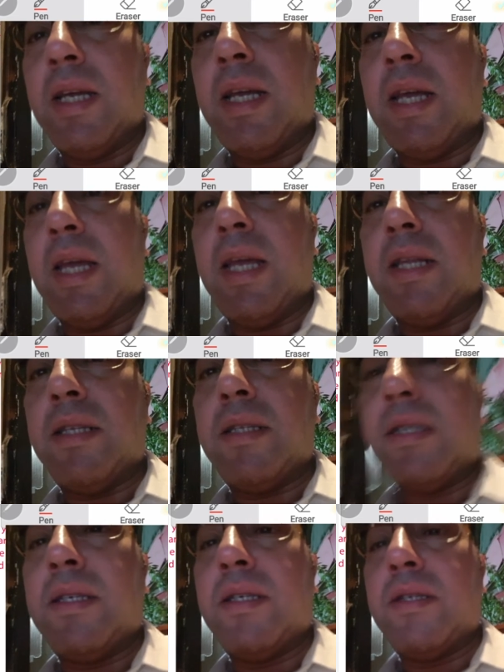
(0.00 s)
and
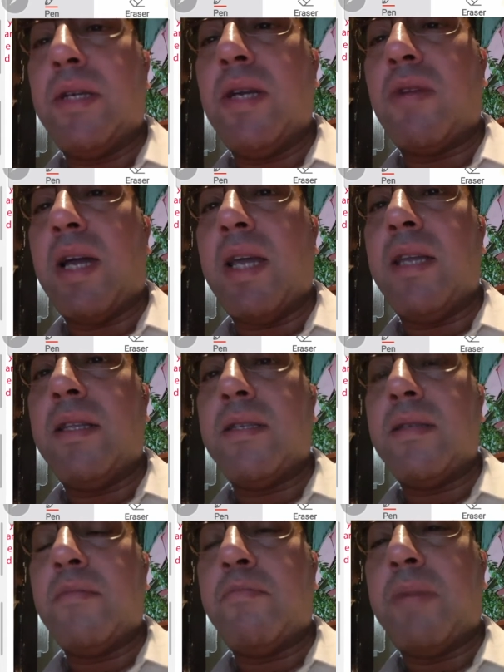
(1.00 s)

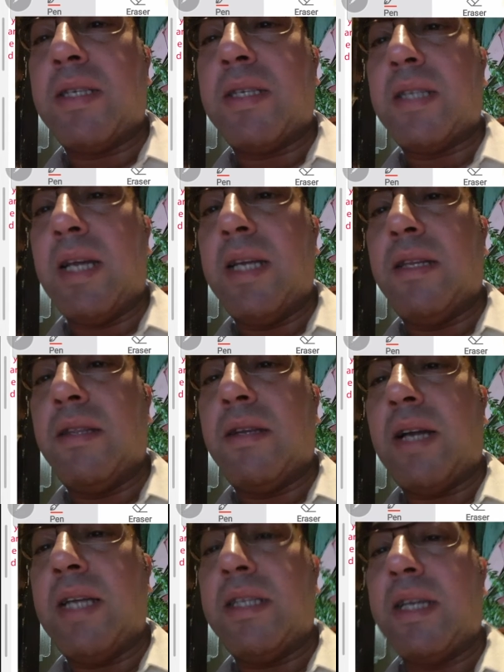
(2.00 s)
rewrite plus 9 in the
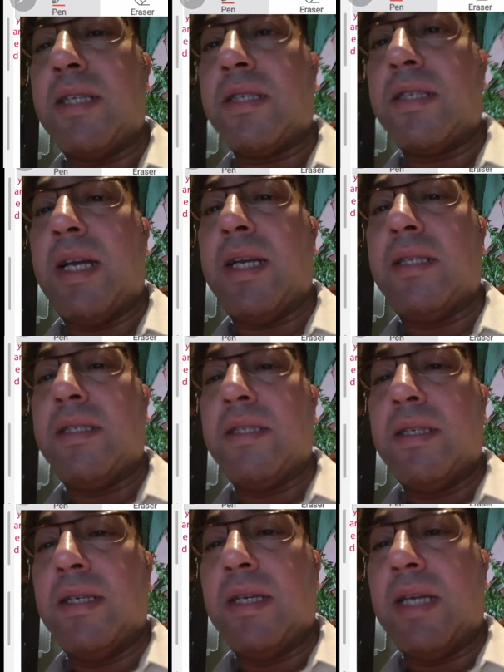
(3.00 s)
right hand side
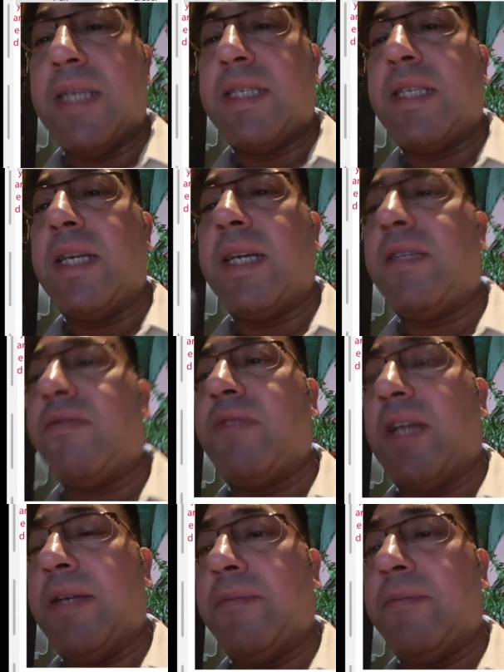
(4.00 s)
as negative 9.